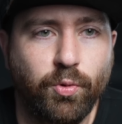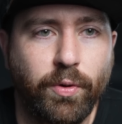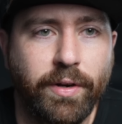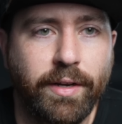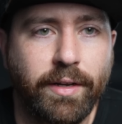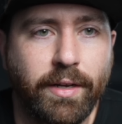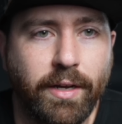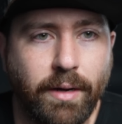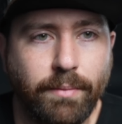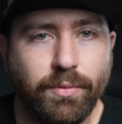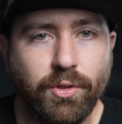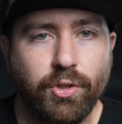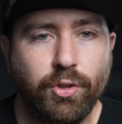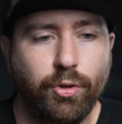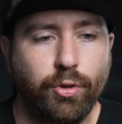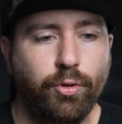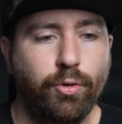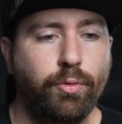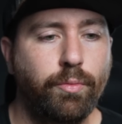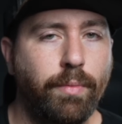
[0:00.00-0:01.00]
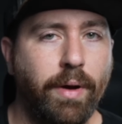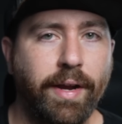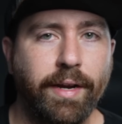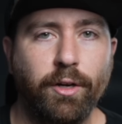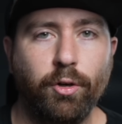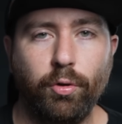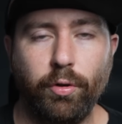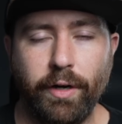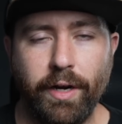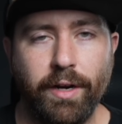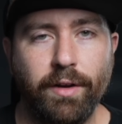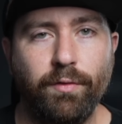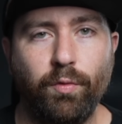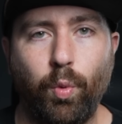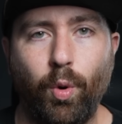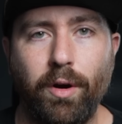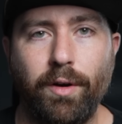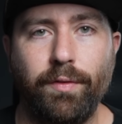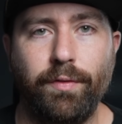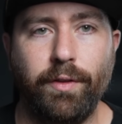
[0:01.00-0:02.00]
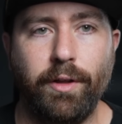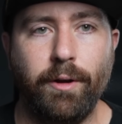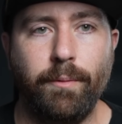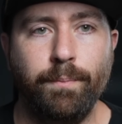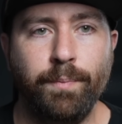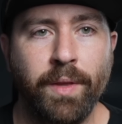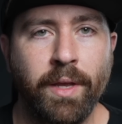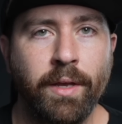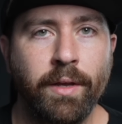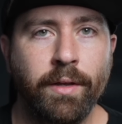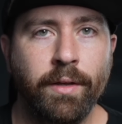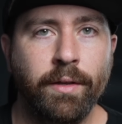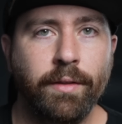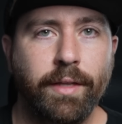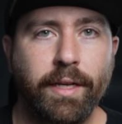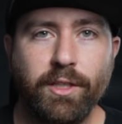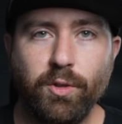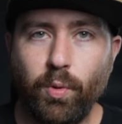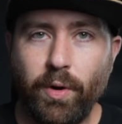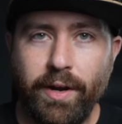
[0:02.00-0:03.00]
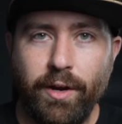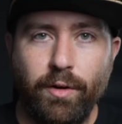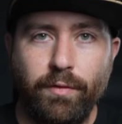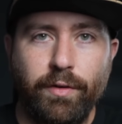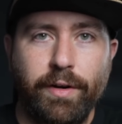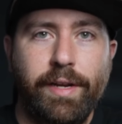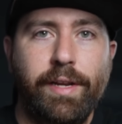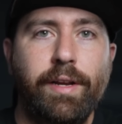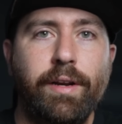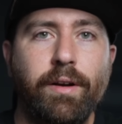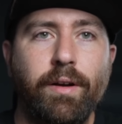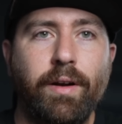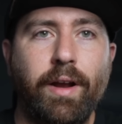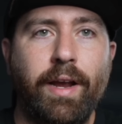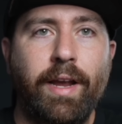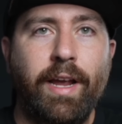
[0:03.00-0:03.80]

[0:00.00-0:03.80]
when it comes to my creative workflow. That's why over here I